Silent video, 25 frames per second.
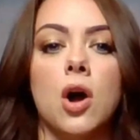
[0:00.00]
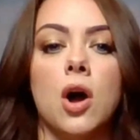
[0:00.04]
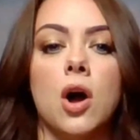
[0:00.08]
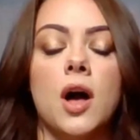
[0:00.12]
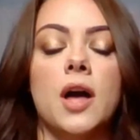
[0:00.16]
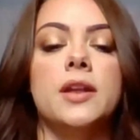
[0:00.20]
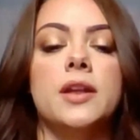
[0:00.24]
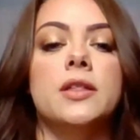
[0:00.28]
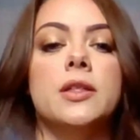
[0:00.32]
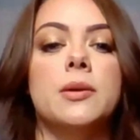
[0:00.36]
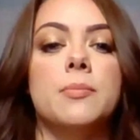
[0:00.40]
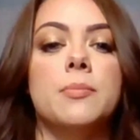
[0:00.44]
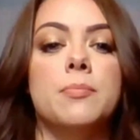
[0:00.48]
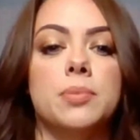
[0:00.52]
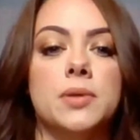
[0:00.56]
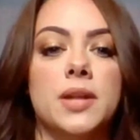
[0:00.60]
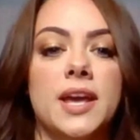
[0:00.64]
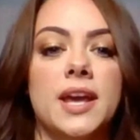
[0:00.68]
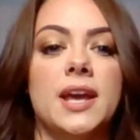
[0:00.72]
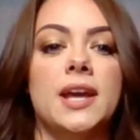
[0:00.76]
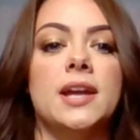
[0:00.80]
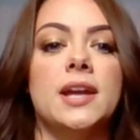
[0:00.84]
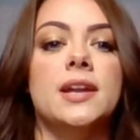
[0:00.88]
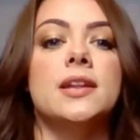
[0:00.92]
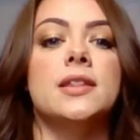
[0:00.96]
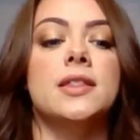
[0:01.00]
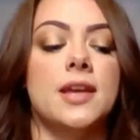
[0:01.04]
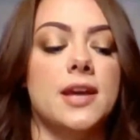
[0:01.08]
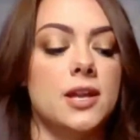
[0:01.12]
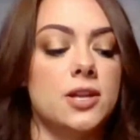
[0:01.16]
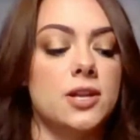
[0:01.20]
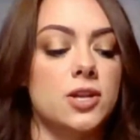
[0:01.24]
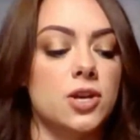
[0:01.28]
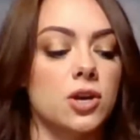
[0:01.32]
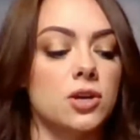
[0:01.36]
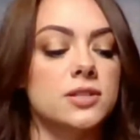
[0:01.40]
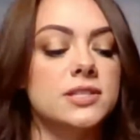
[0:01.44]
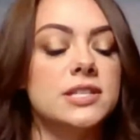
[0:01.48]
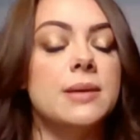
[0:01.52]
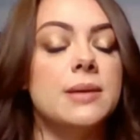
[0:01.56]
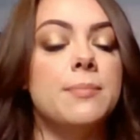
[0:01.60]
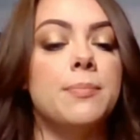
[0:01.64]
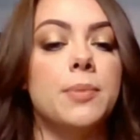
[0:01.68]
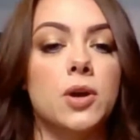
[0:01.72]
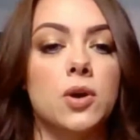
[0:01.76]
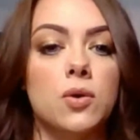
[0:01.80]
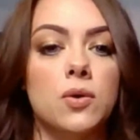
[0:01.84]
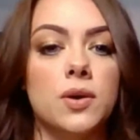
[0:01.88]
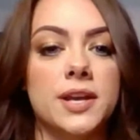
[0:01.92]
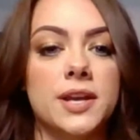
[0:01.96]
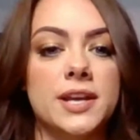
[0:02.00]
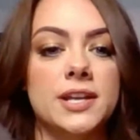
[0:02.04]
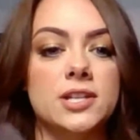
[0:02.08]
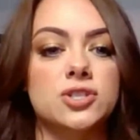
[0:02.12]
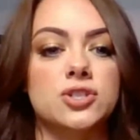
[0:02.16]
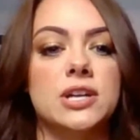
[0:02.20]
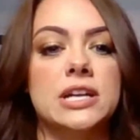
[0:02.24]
on the blade than your typical heat